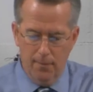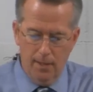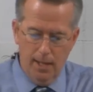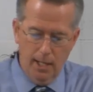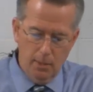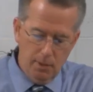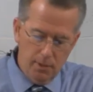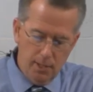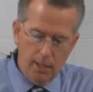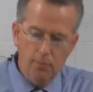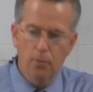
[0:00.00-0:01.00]
and to be
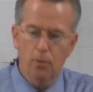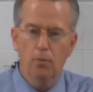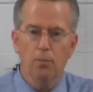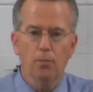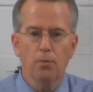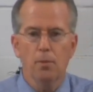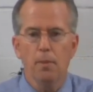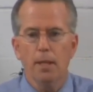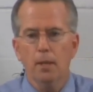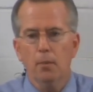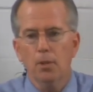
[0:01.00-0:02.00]
thankful for the
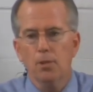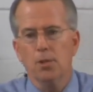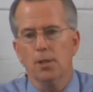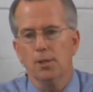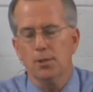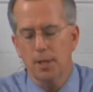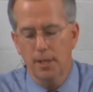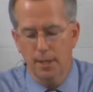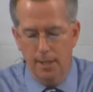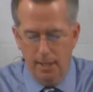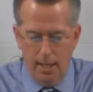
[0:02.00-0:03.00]
many mercies
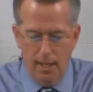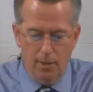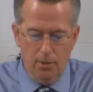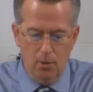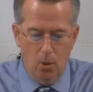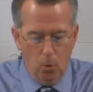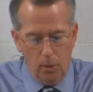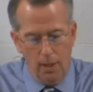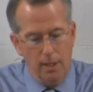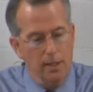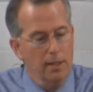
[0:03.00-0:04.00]
that he had
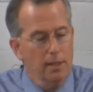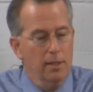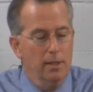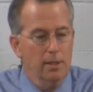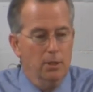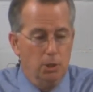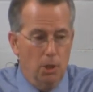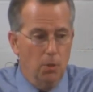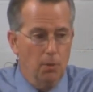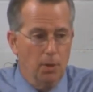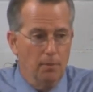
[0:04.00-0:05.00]
already
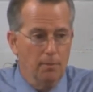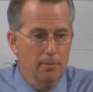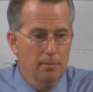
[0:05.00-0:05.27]
shown them.